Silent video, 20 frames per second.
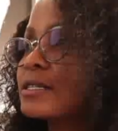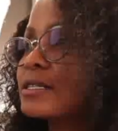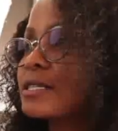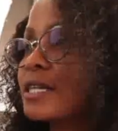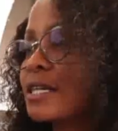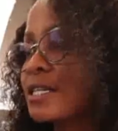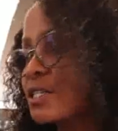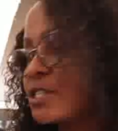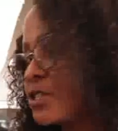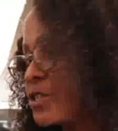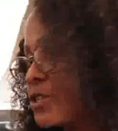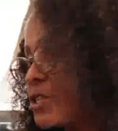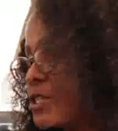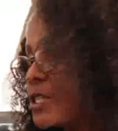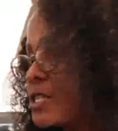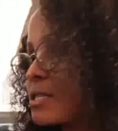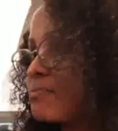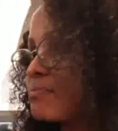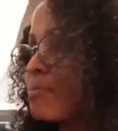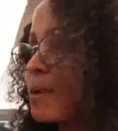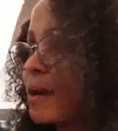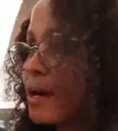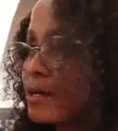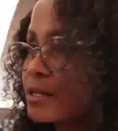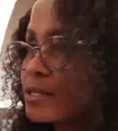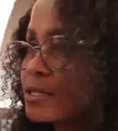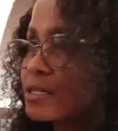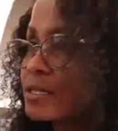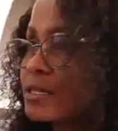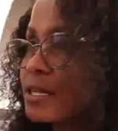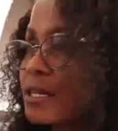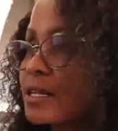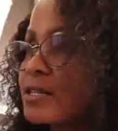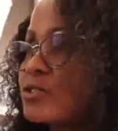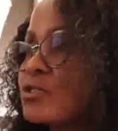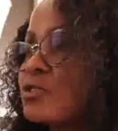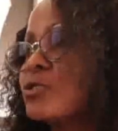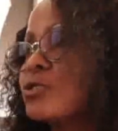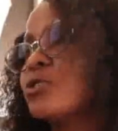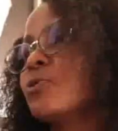dangerous paths that
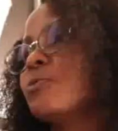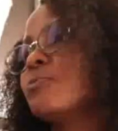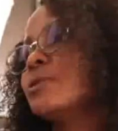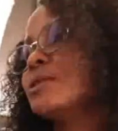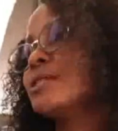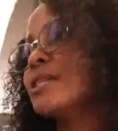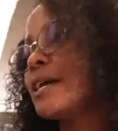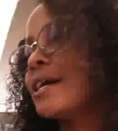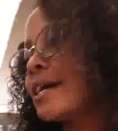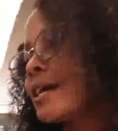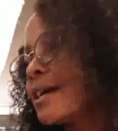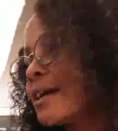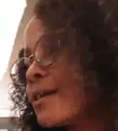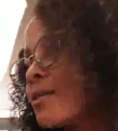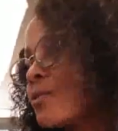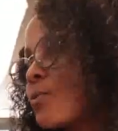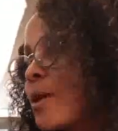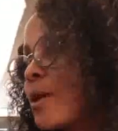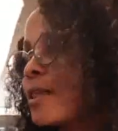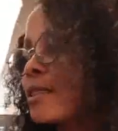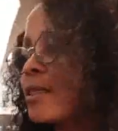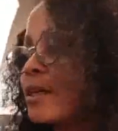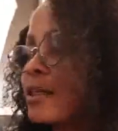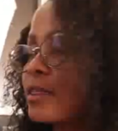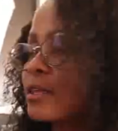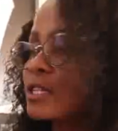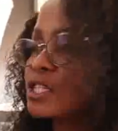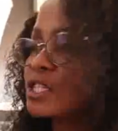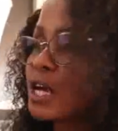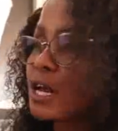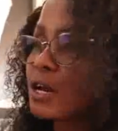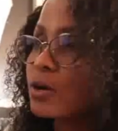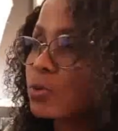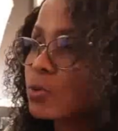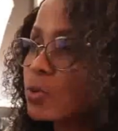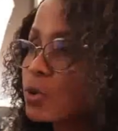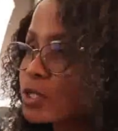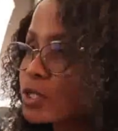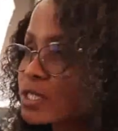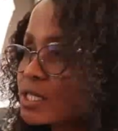should not be taken, where there are the
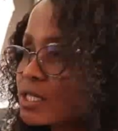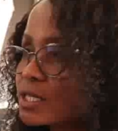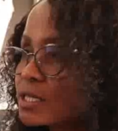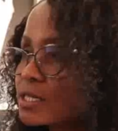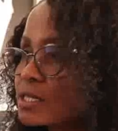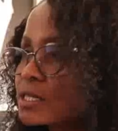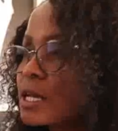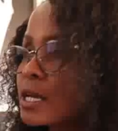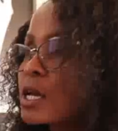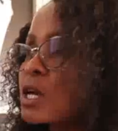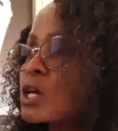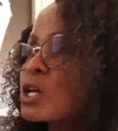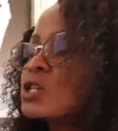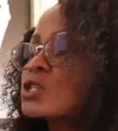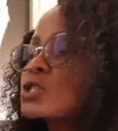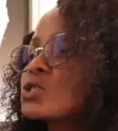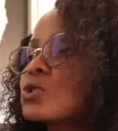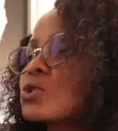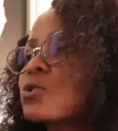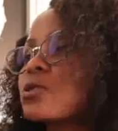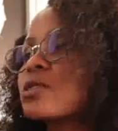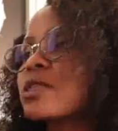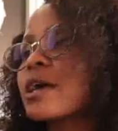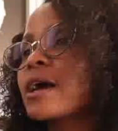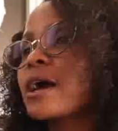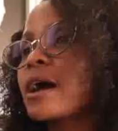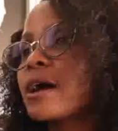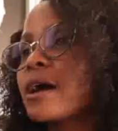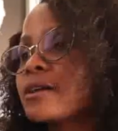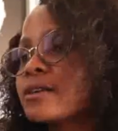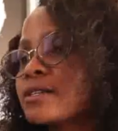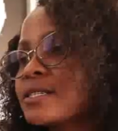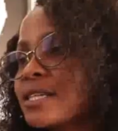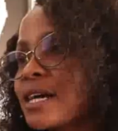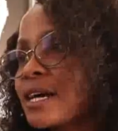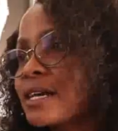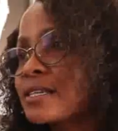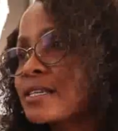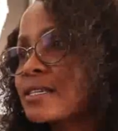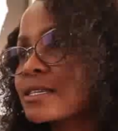shallow waters. So they are
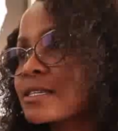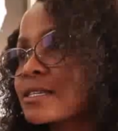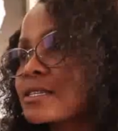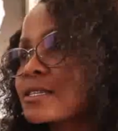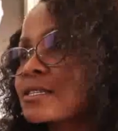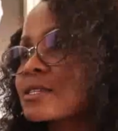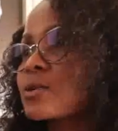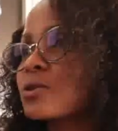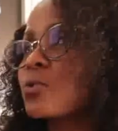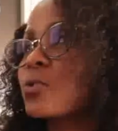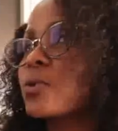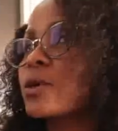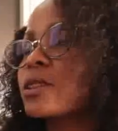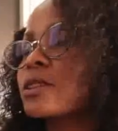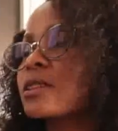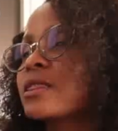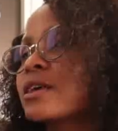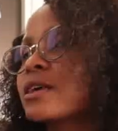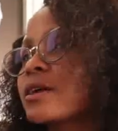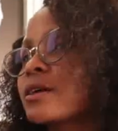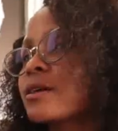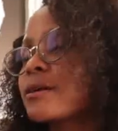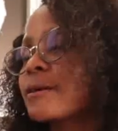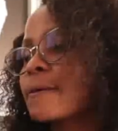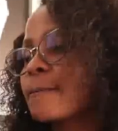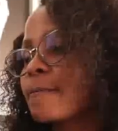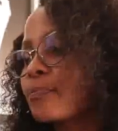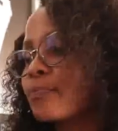tasked with the